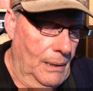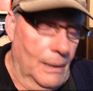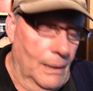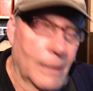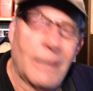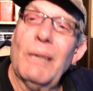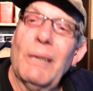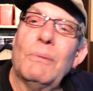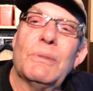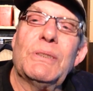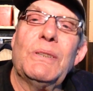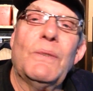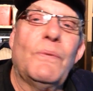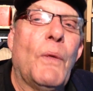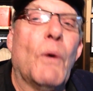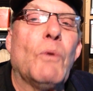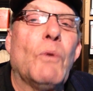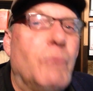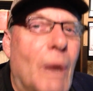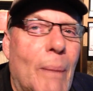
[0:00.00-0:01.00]
there was
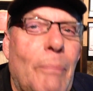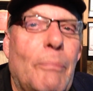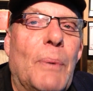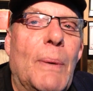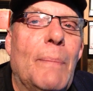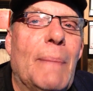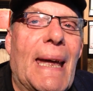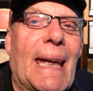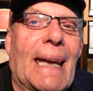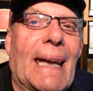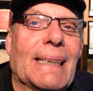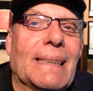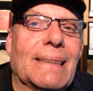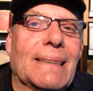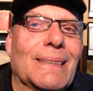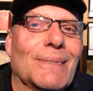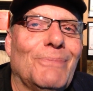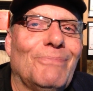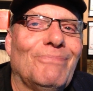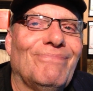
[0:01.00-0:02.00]
the
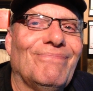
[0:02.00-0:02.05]
reprimand.